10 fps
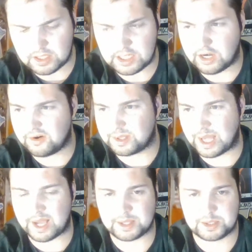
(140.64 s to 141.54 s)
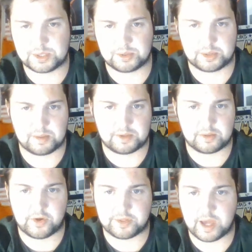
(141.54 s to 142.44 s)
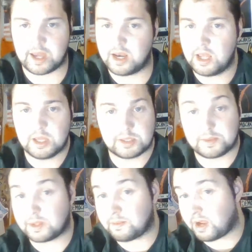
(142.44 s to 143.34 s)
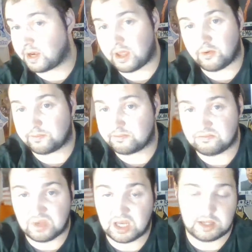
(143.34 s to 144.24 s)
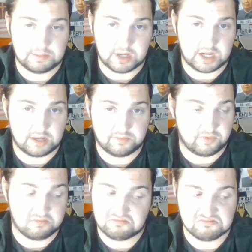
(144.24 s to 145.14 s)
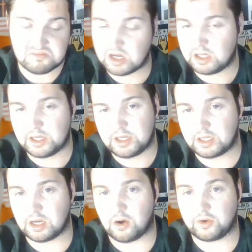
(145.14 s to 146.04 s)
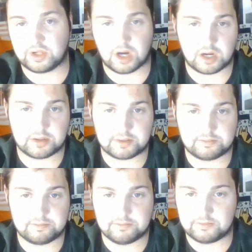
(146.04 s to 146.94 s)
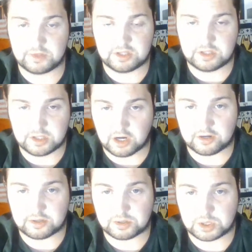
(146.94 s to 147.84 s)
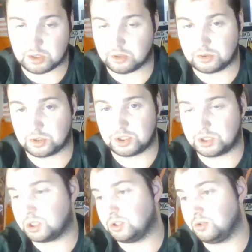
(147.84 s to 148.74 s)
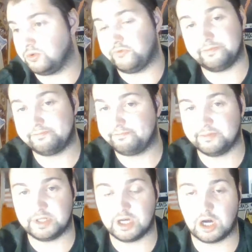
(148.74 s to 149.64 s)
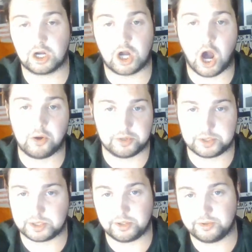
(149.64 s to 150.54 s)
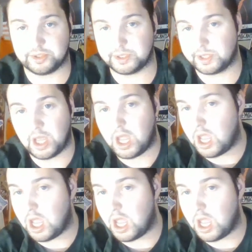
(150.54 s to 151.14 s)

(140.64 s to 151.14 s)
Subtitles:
you know, tests or something like that, something that might help anybody from, you know, young children to young college students.